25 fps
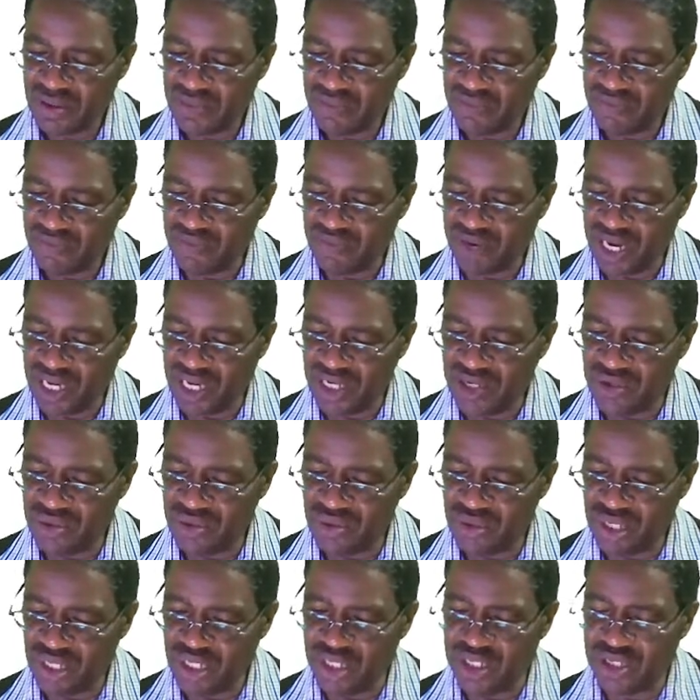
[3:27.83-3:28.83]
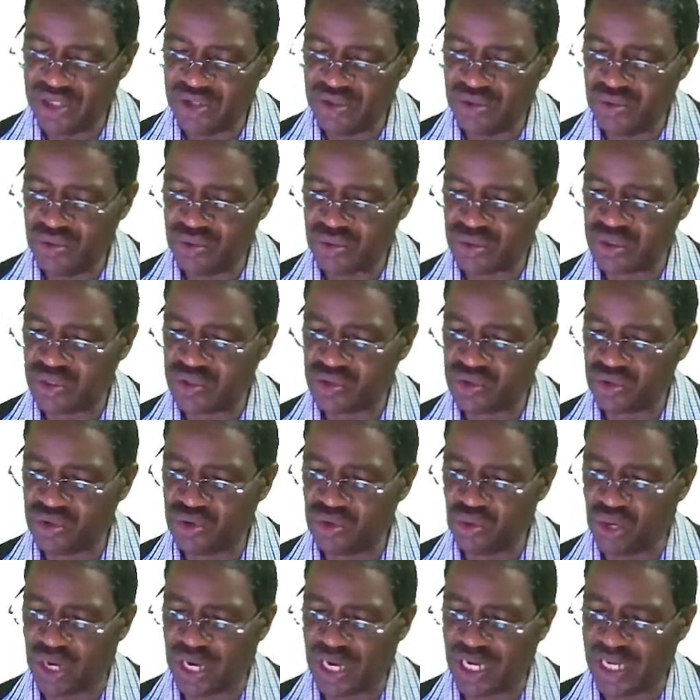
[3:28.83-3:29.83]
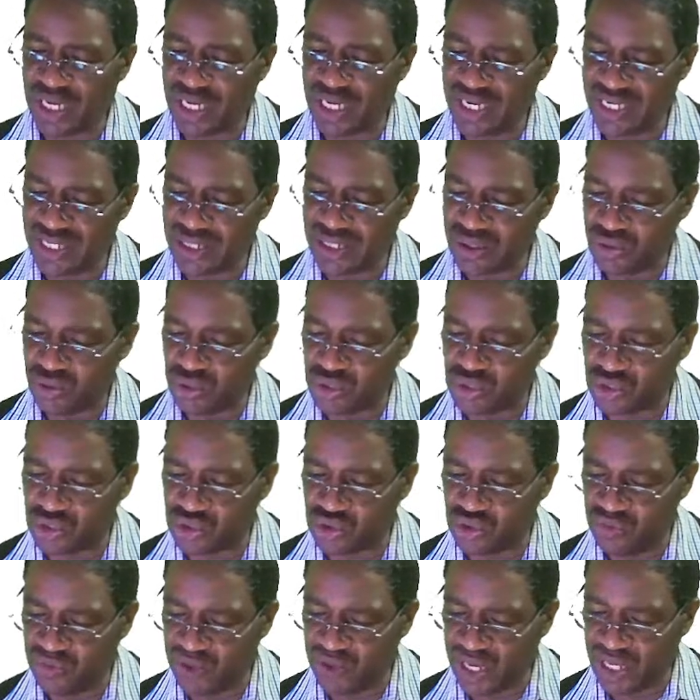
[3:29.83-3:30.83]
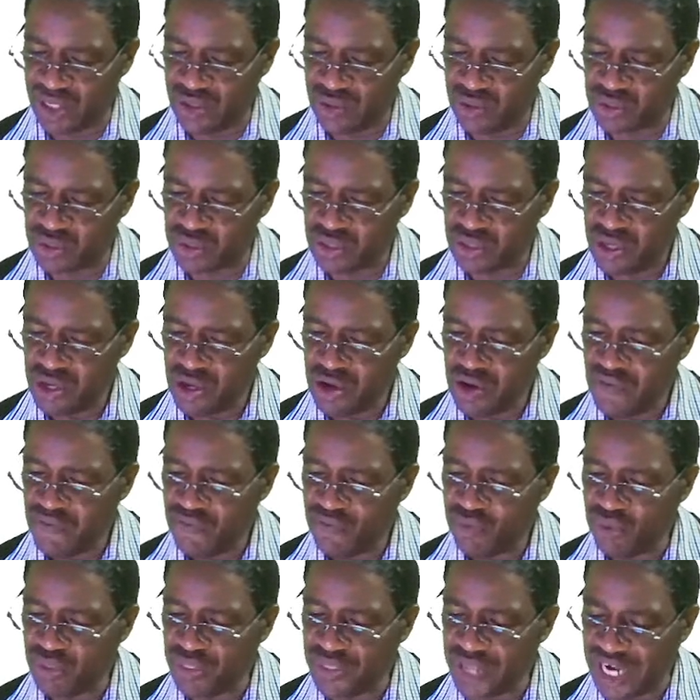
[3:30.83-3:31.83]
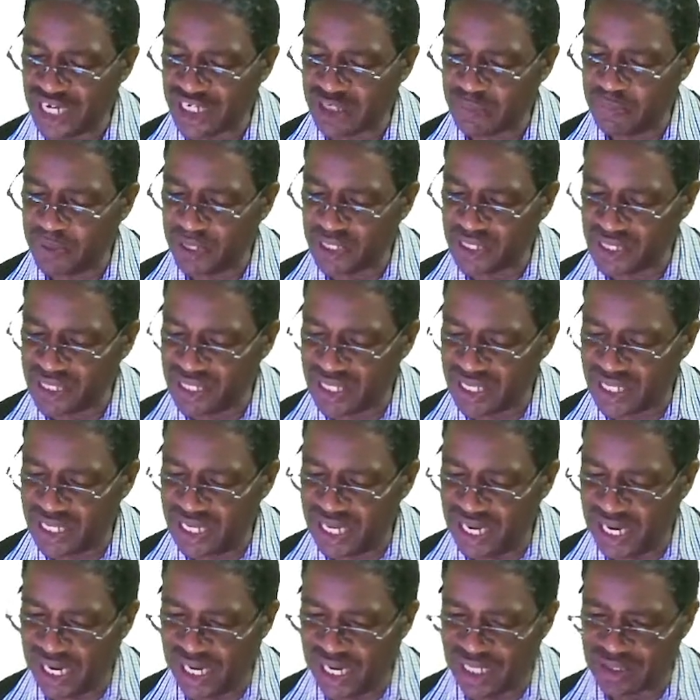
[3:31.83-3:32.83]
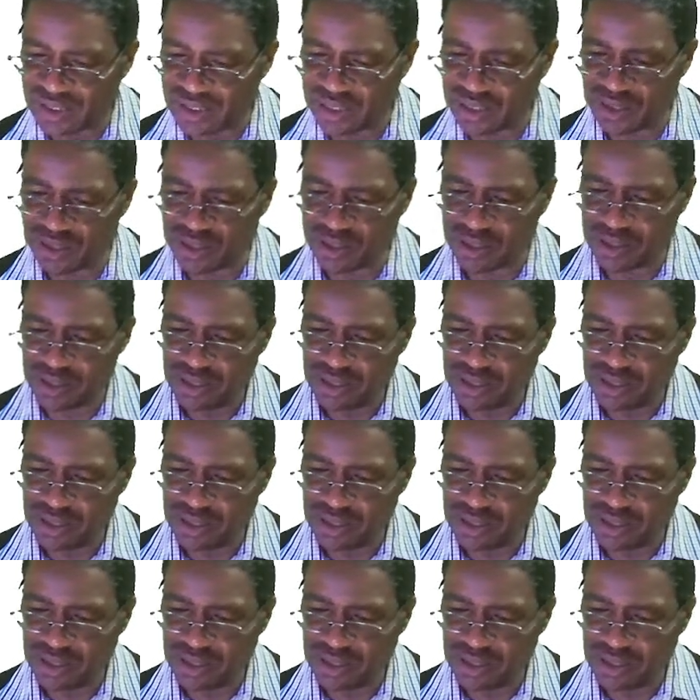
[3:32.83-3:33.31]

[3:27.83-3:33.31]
So you calculate those two values for that particular asset.